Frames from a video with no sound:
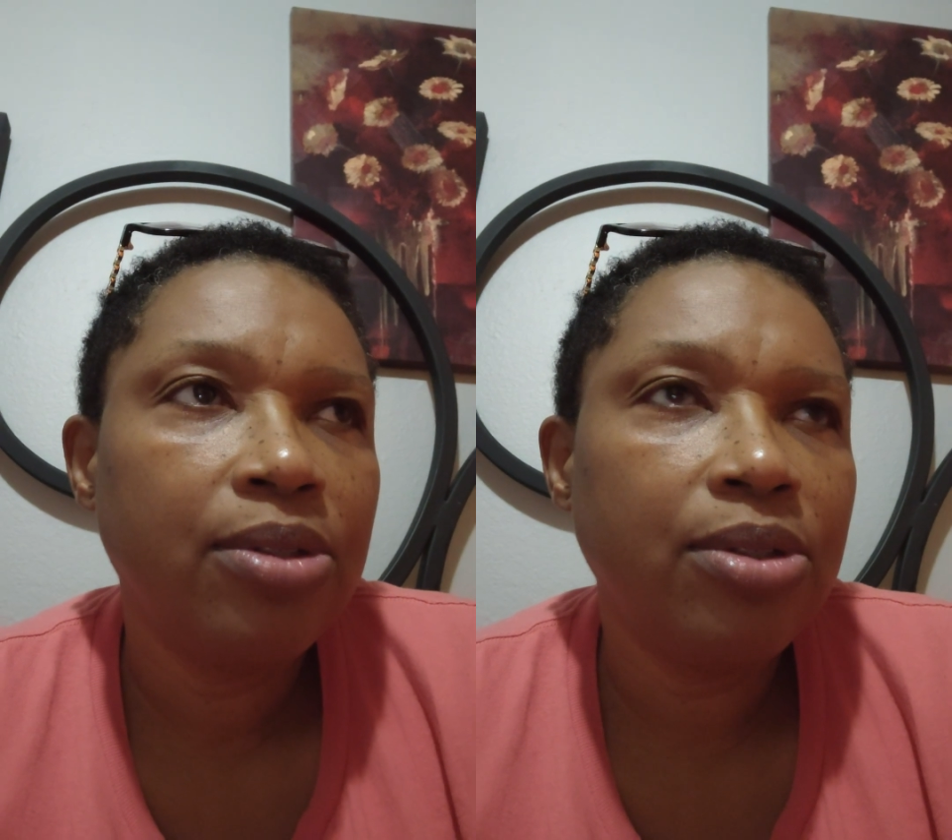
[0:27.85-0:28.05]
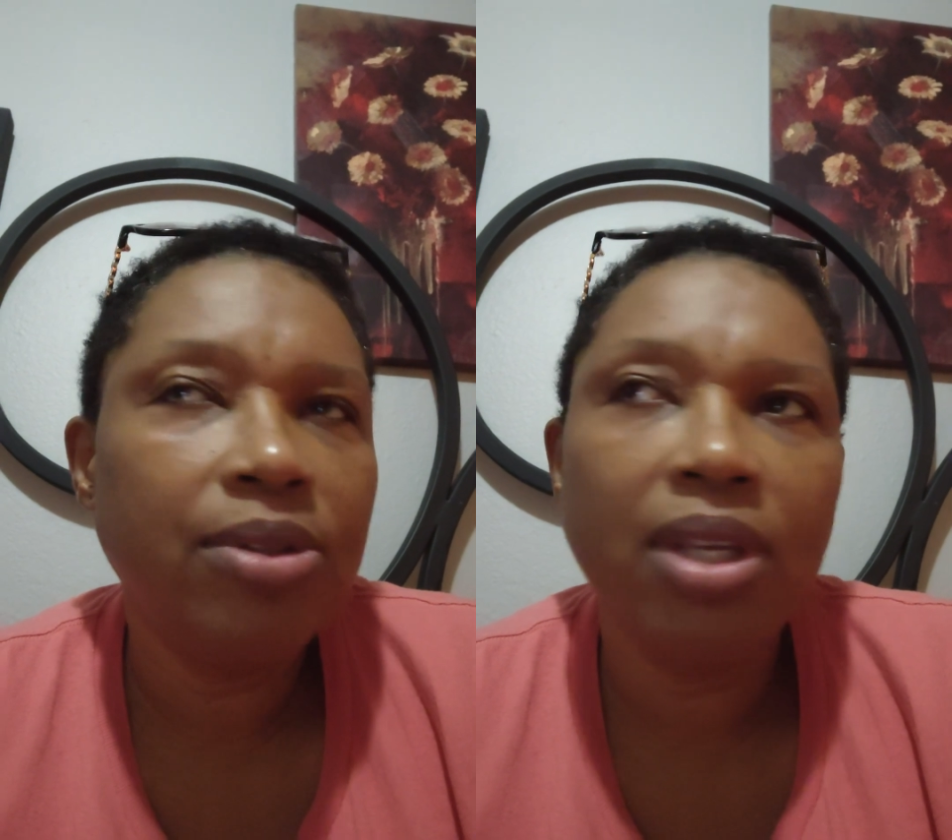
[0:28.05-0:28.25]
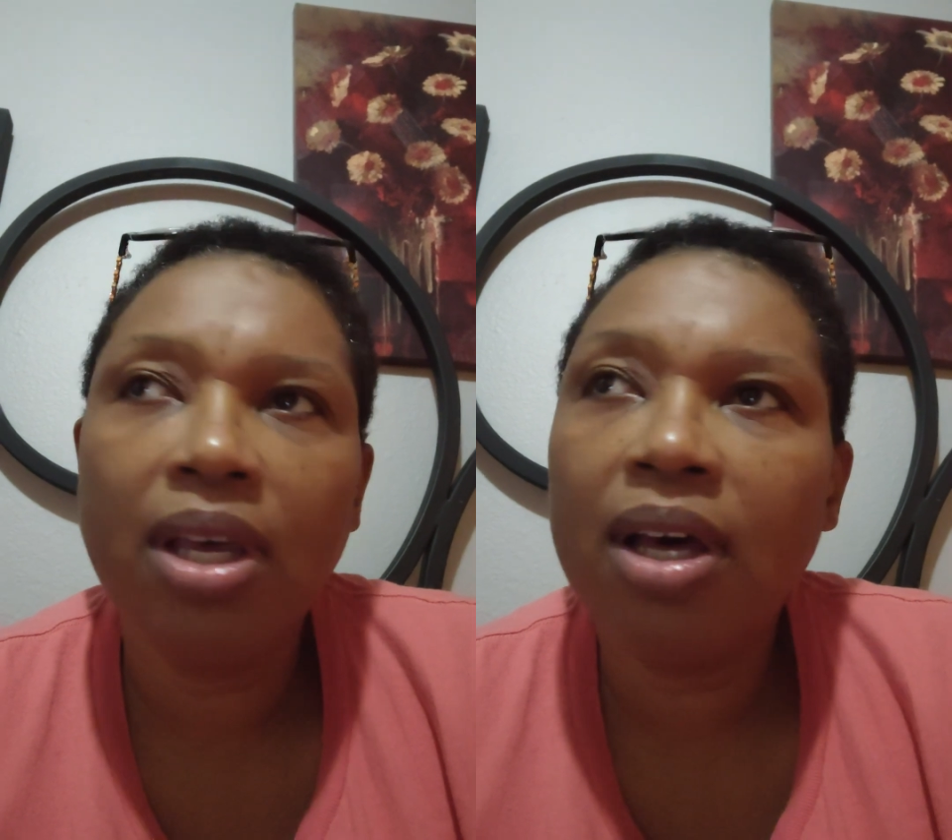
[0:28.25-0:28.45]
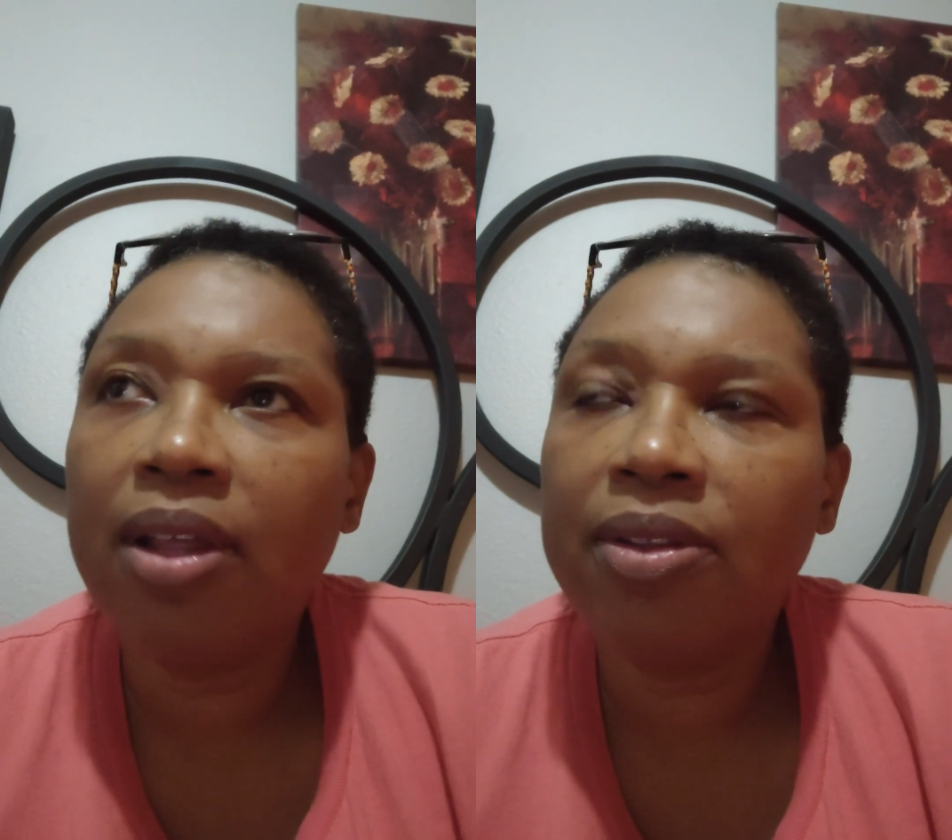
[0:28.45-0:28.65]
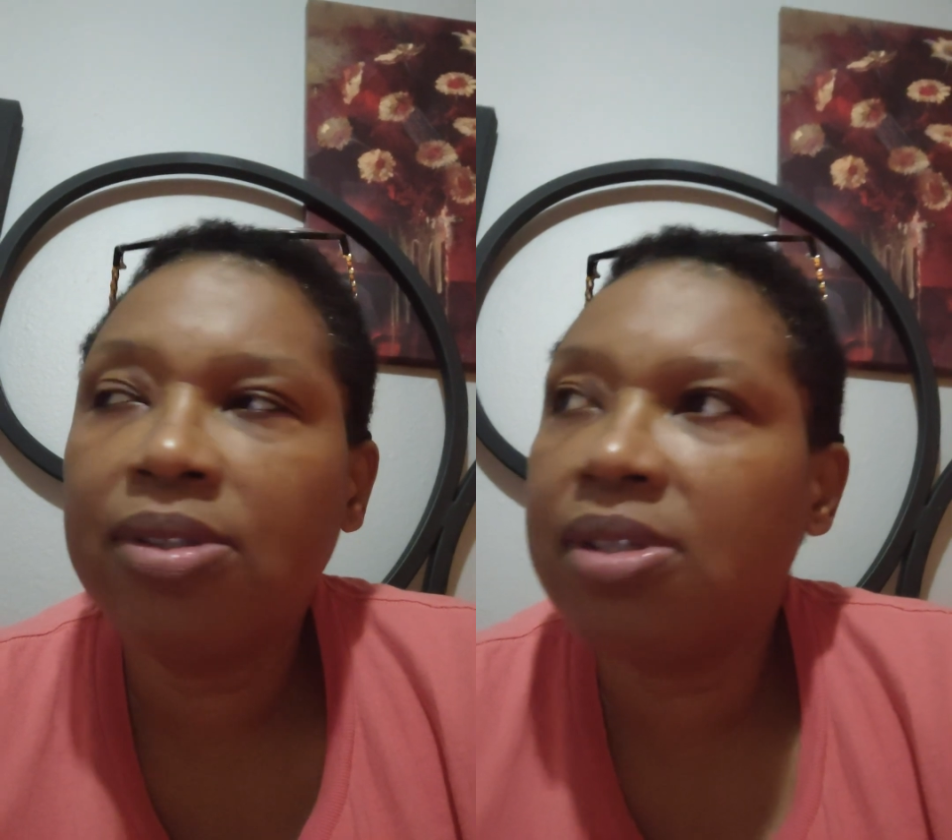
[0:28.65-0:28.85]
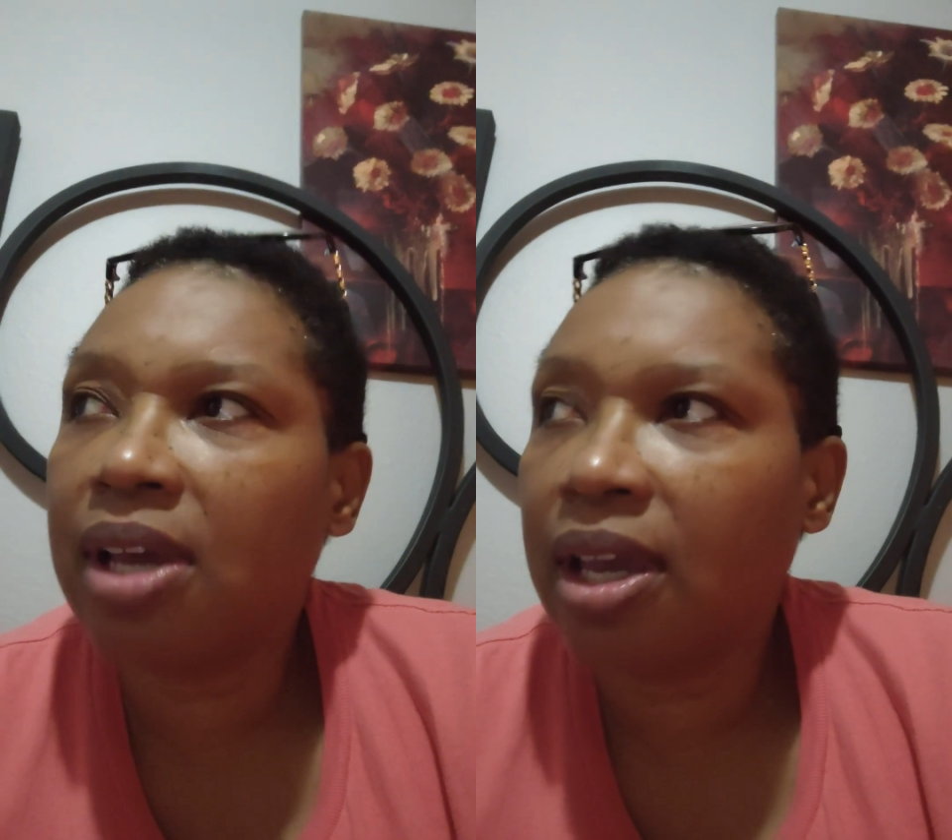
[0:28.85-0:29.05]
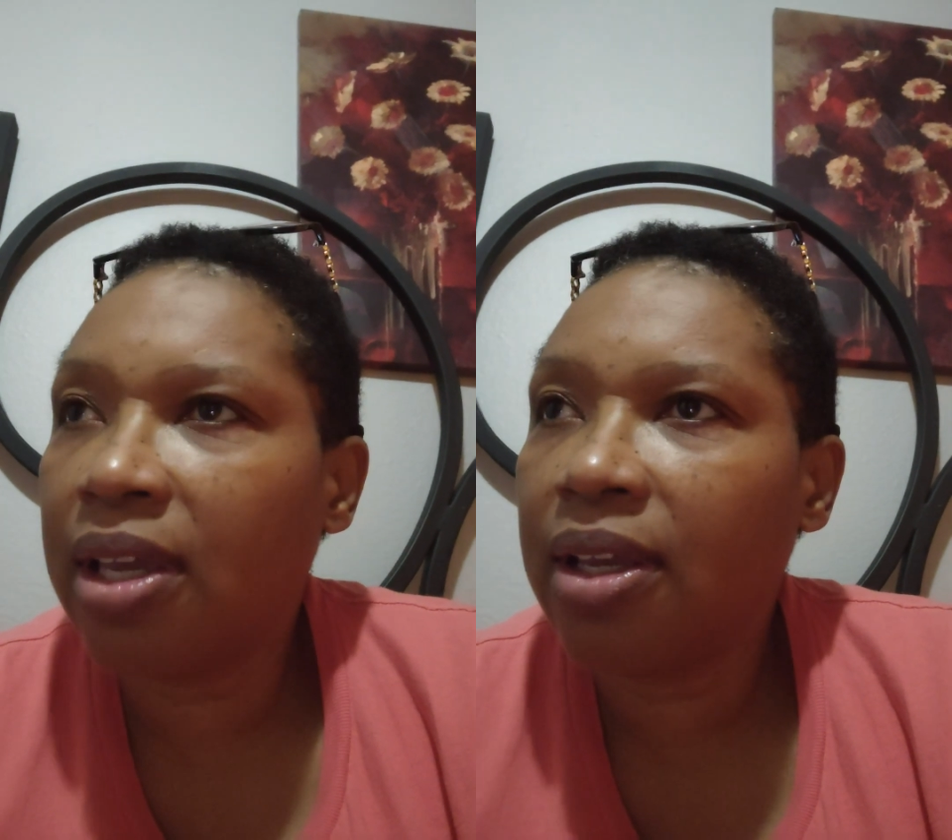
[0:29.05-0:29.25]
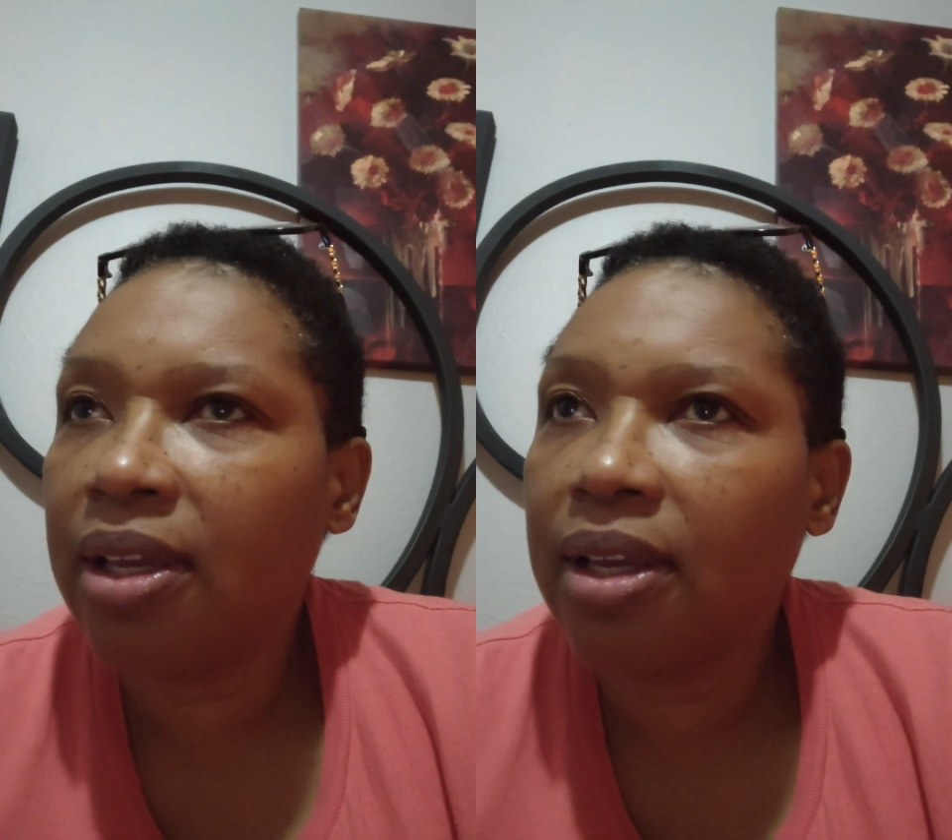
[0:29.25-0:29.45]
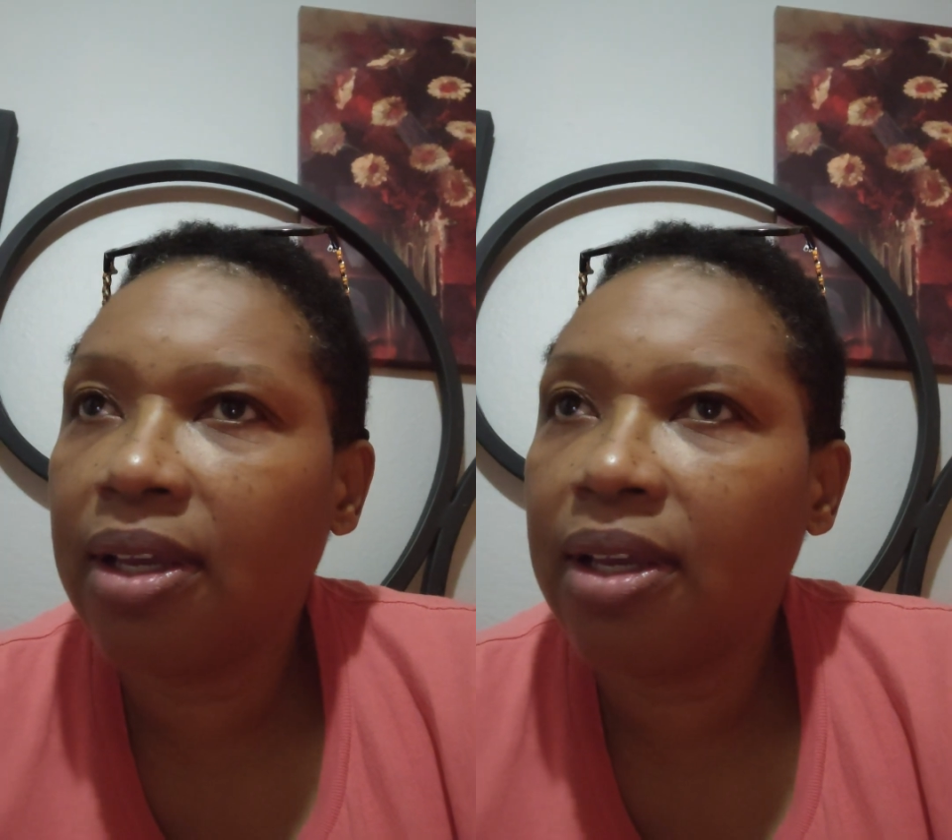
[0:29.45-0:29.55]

to the other state